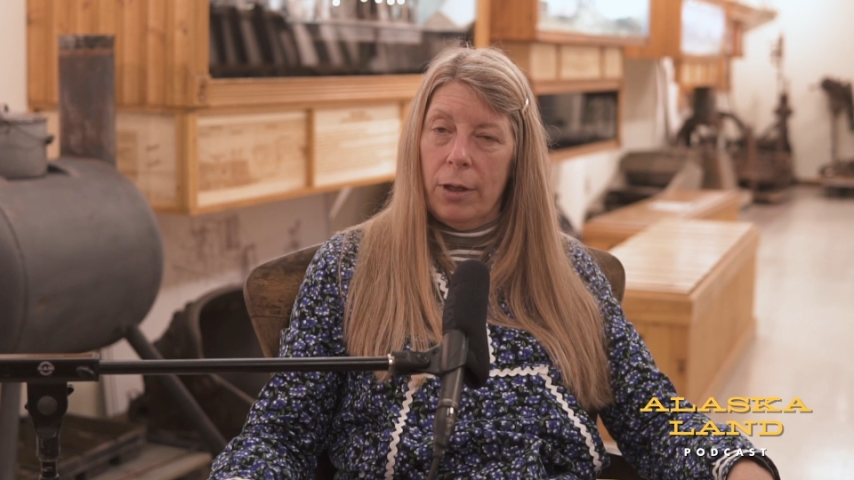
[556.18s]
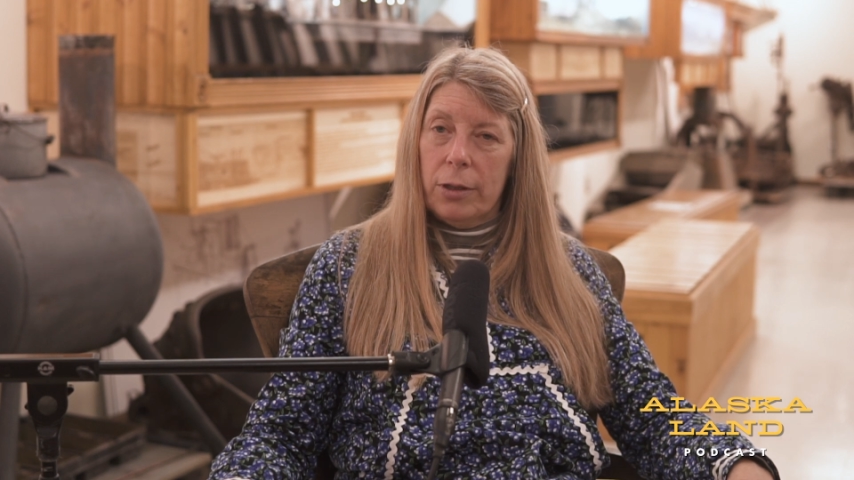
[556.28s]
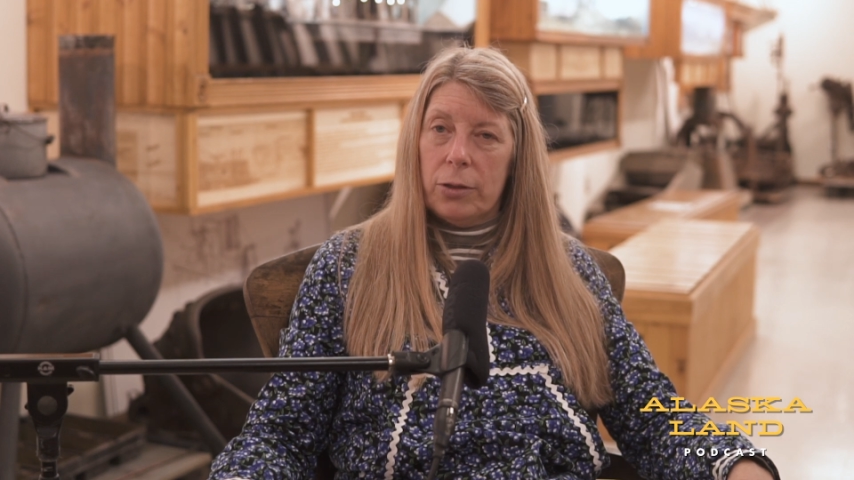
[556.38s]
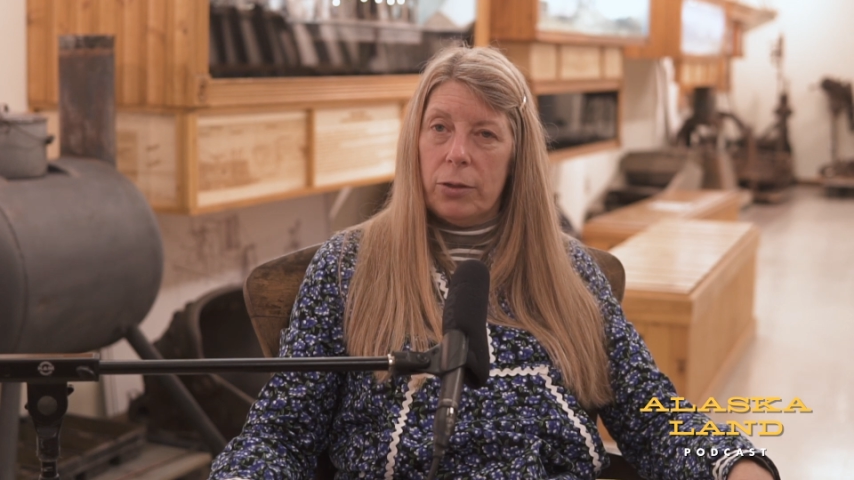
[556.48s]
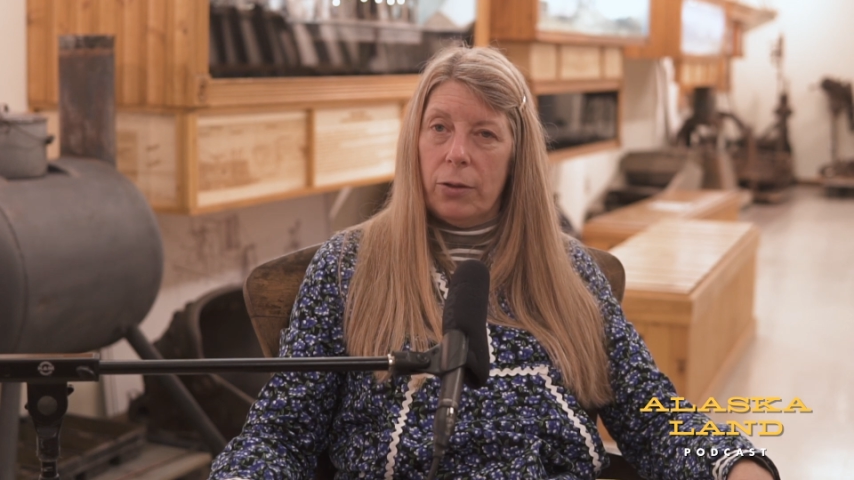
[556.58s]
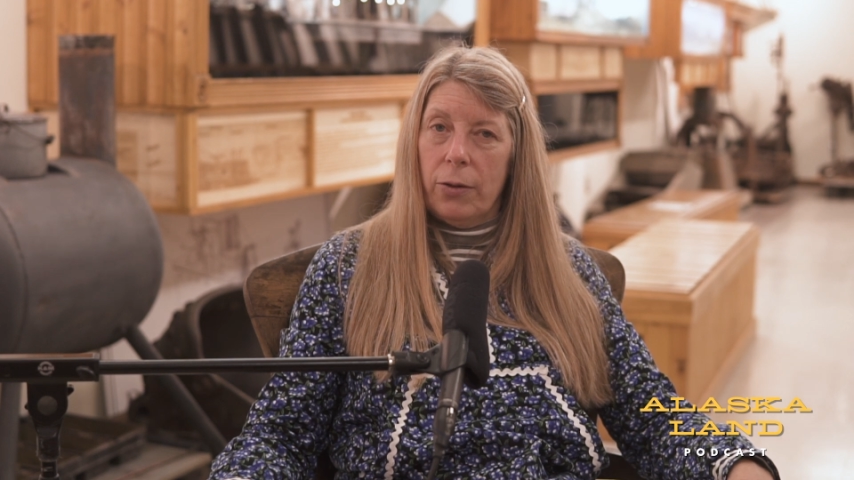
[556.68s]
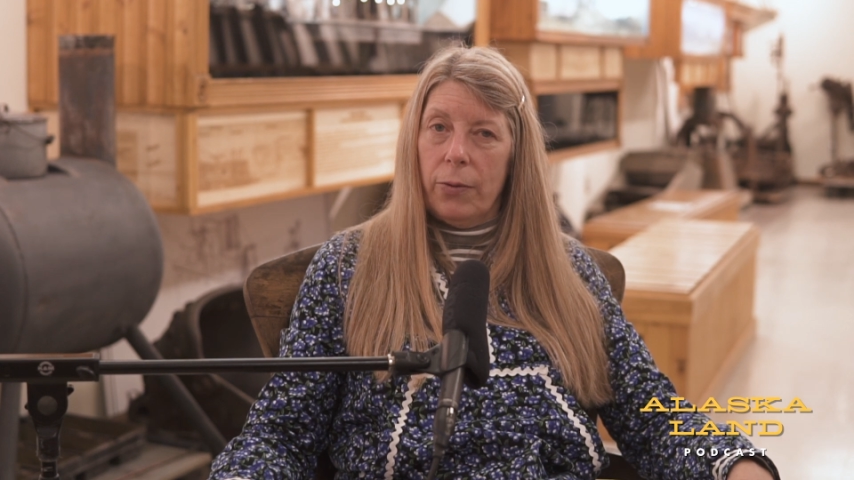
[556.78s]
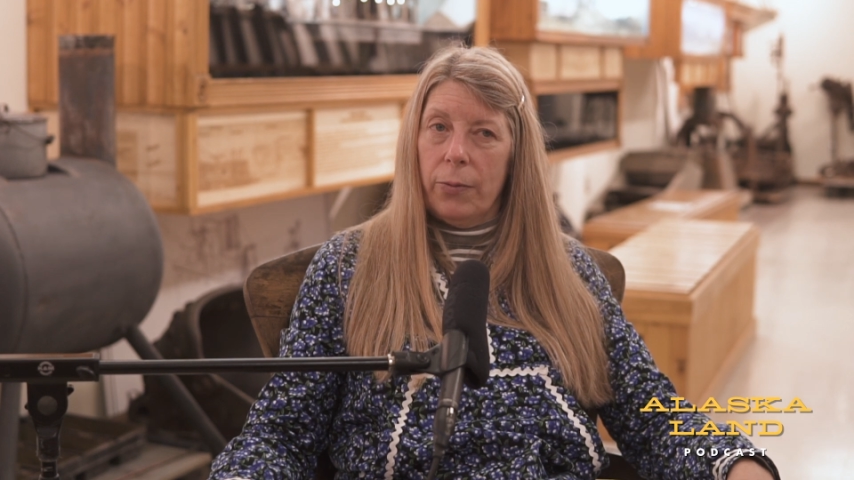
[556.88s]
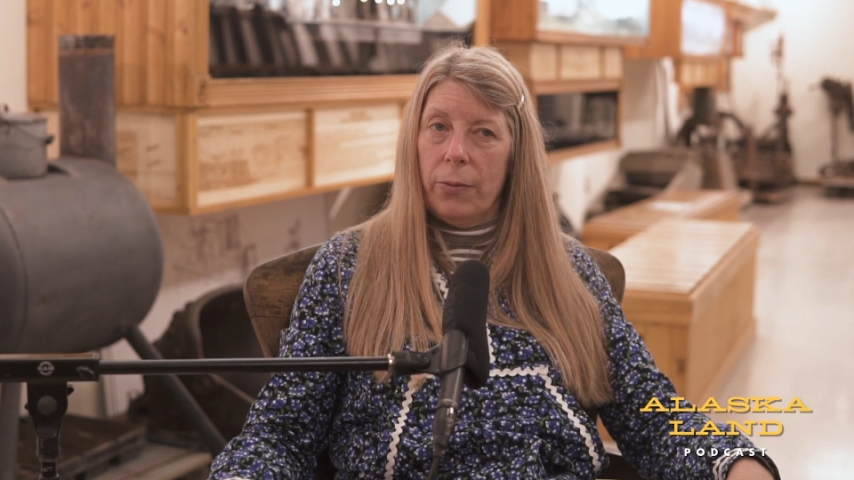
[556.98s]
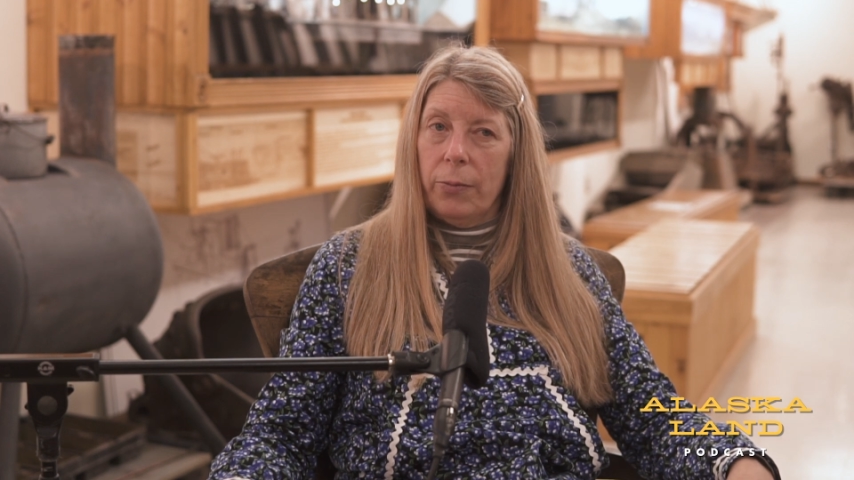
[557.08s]

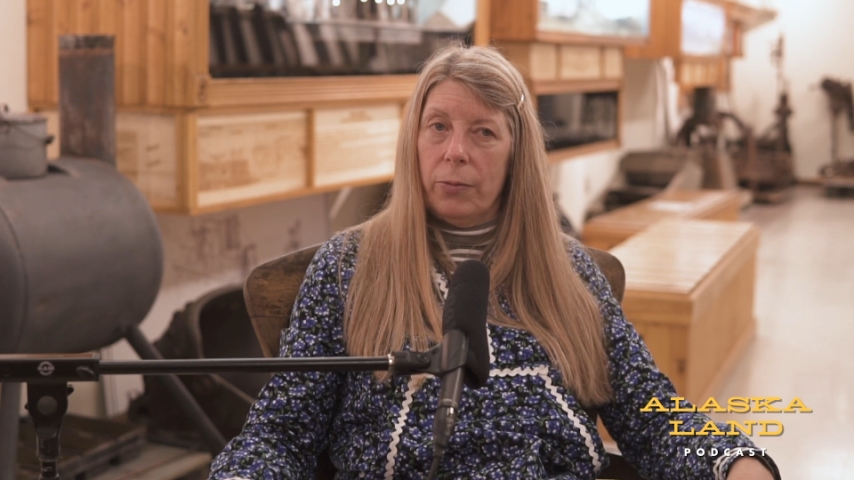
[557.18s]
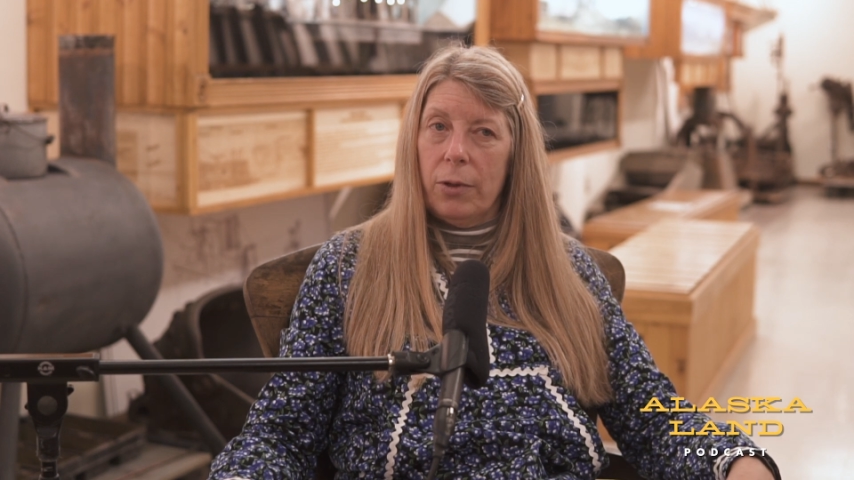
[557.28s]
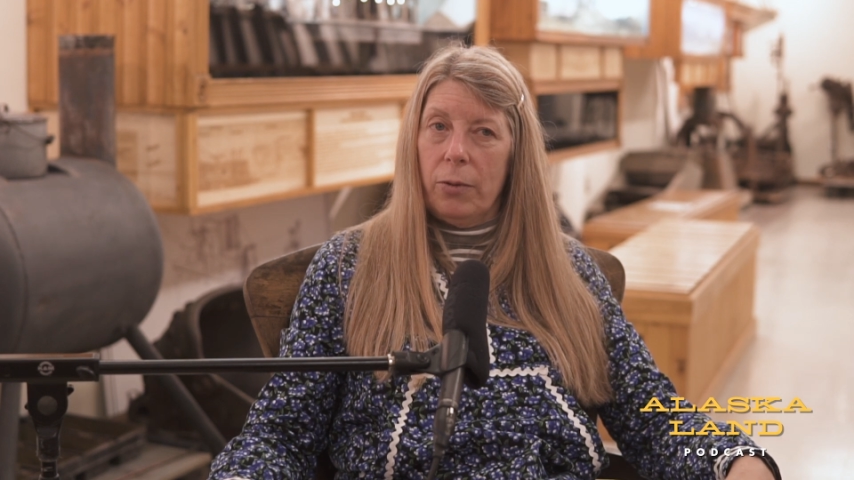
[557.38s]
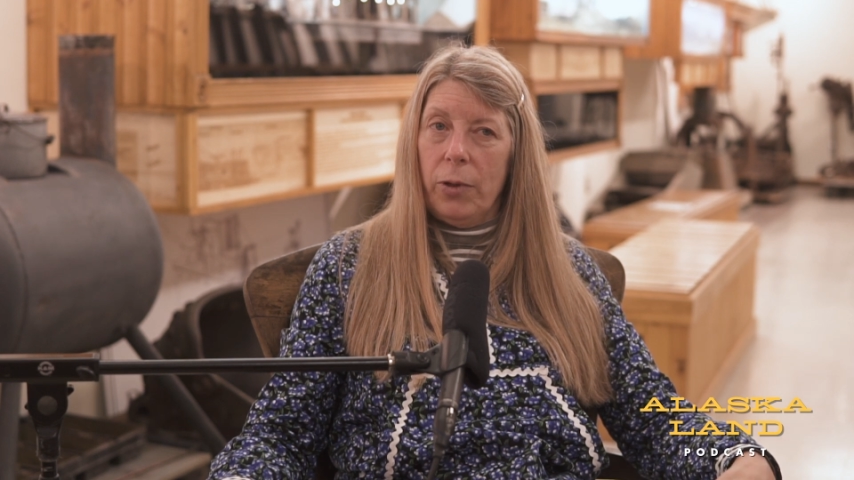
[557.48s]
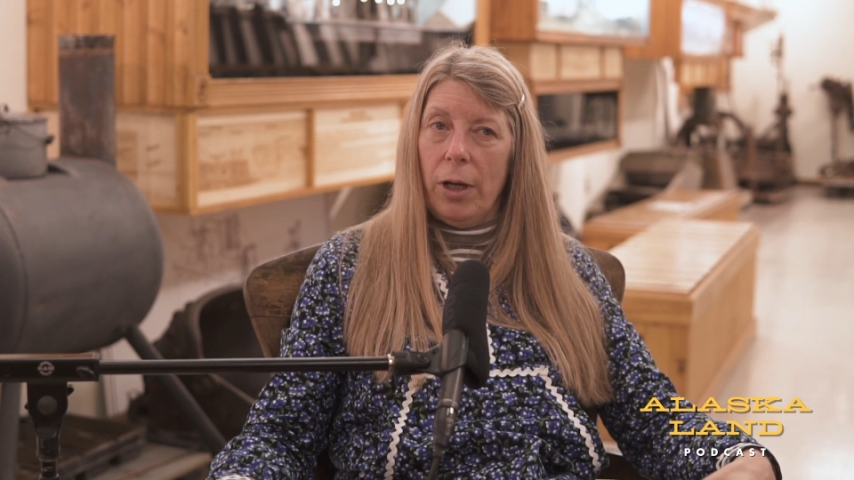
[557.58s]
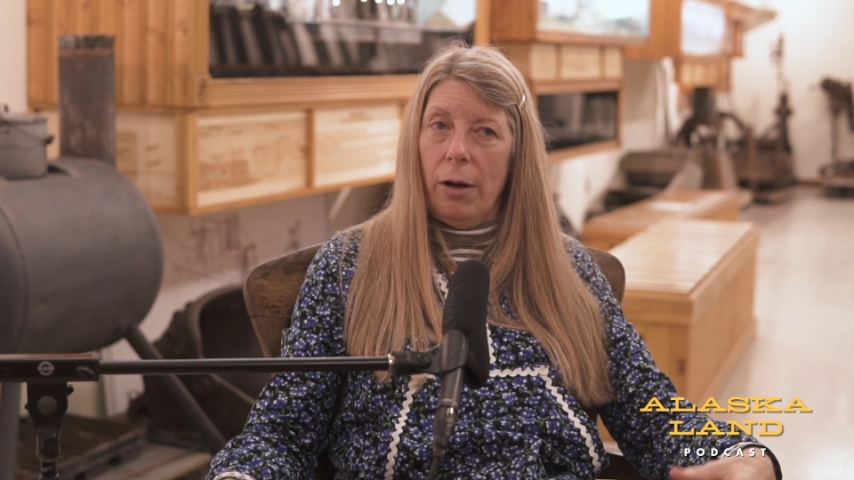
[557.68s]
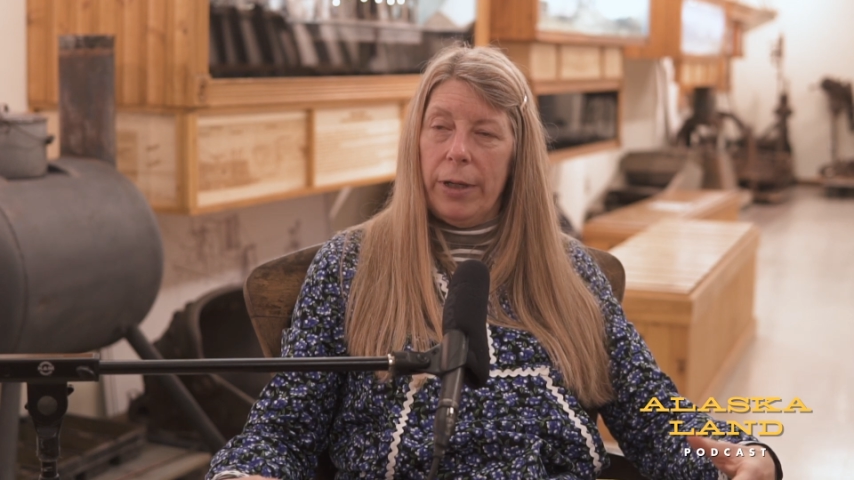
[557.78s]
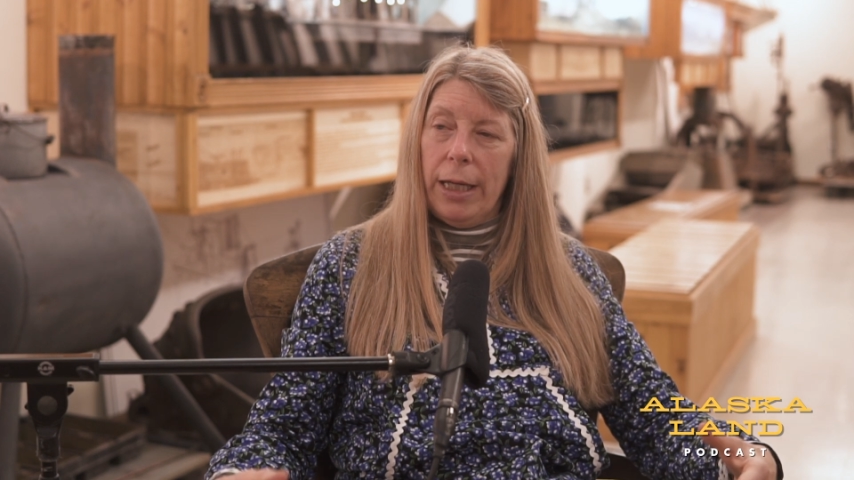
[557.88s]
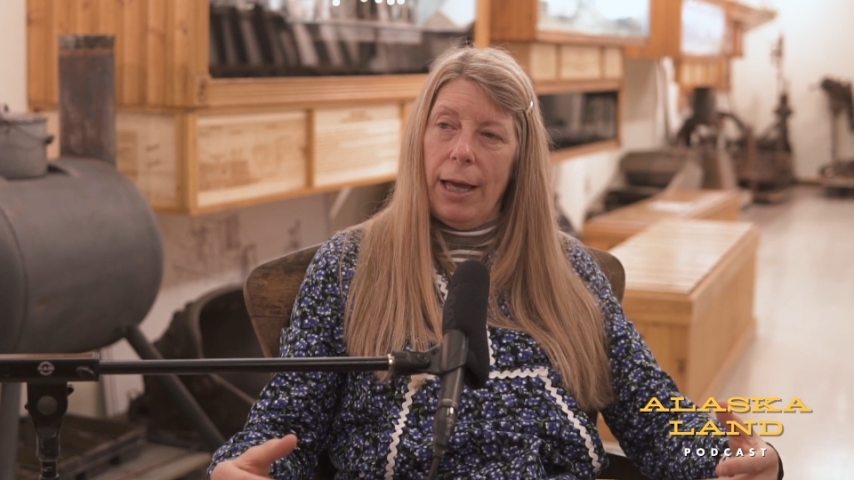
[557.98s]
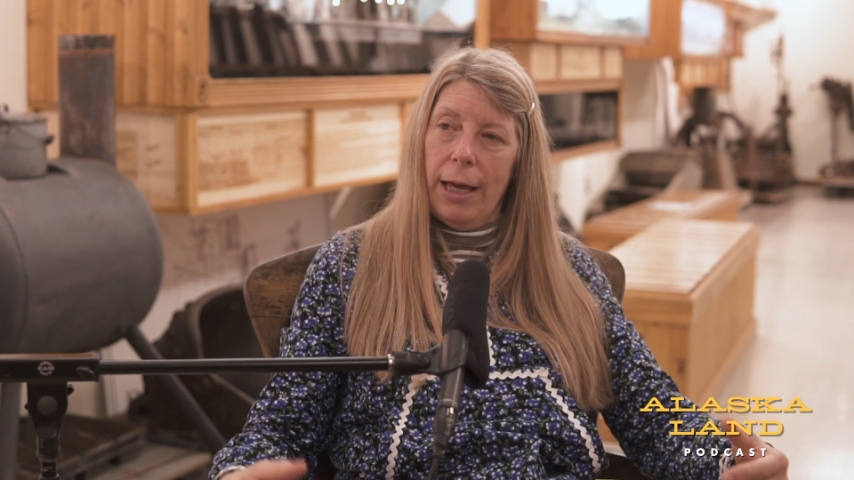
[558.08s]
So we
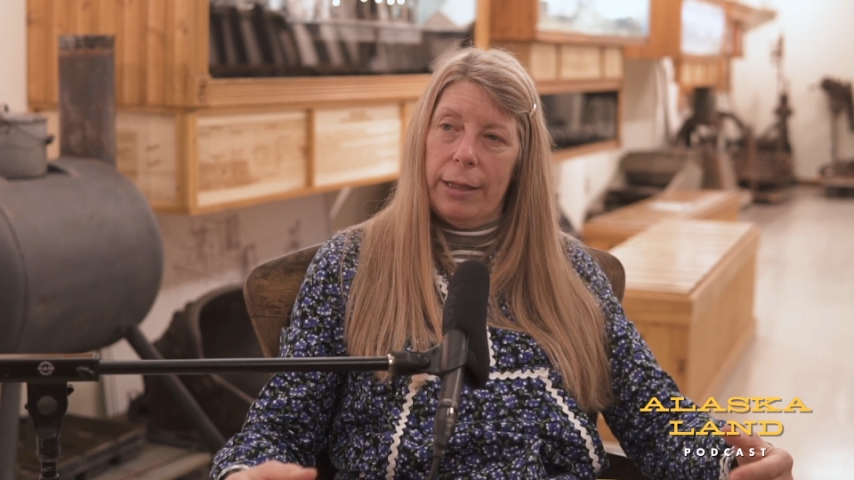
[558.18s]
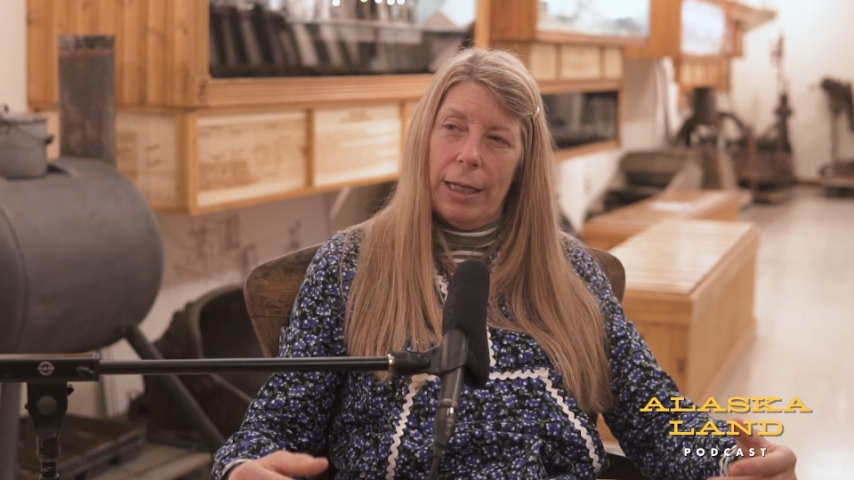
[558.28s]
already had